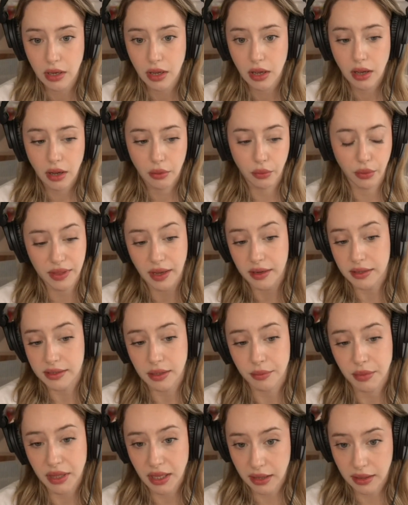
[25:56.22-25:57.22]
That is
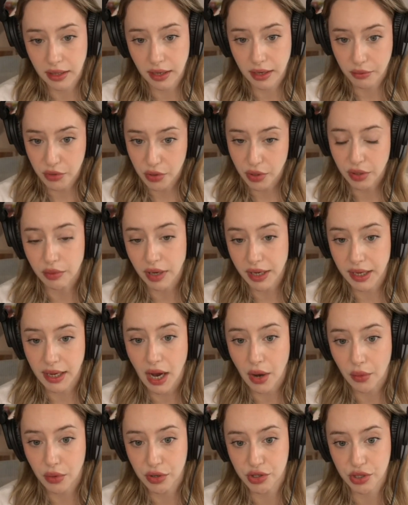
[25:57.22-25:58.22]
something that I'm doing right
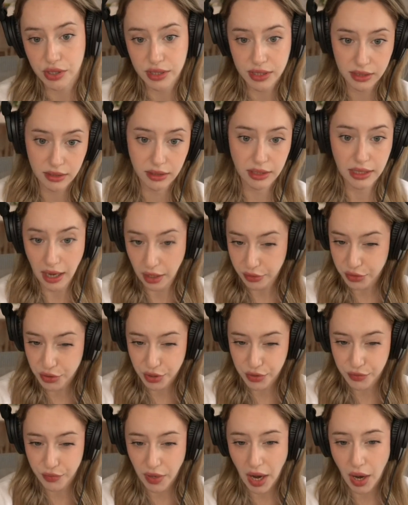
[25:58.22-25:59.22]
now, which is the
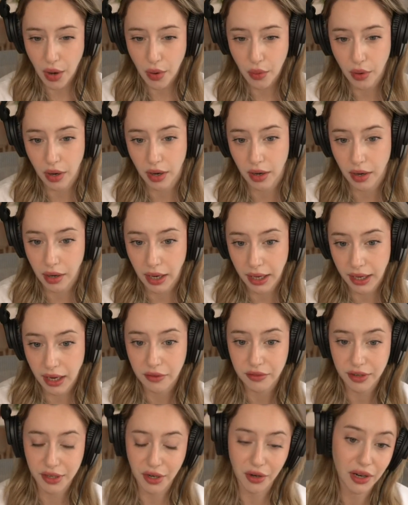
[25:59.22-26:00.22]
Actor's Vow. I
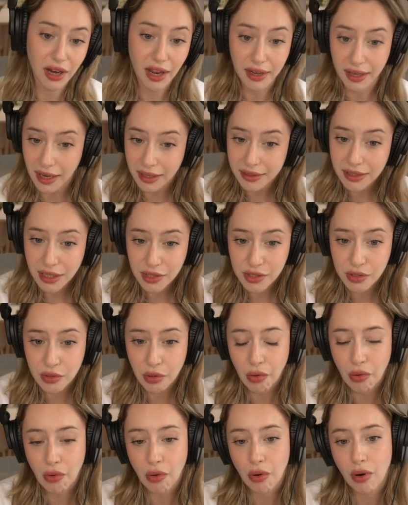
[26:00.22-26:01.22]
have an online acting
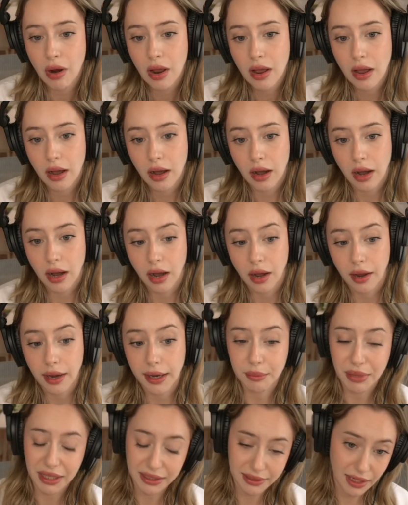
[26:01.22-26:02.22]
school,
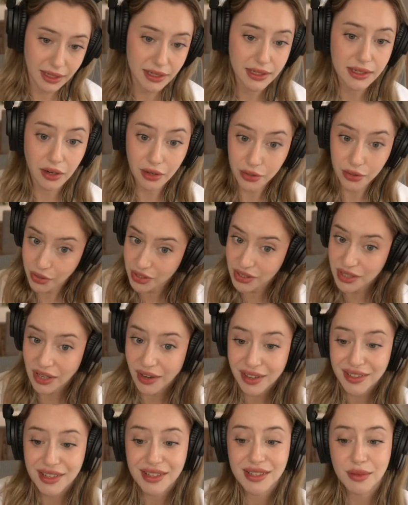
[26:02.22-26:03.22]
and back then it also
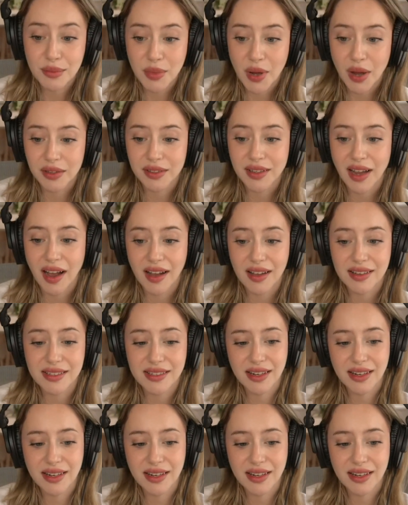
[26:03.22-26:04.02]
started as a podcast.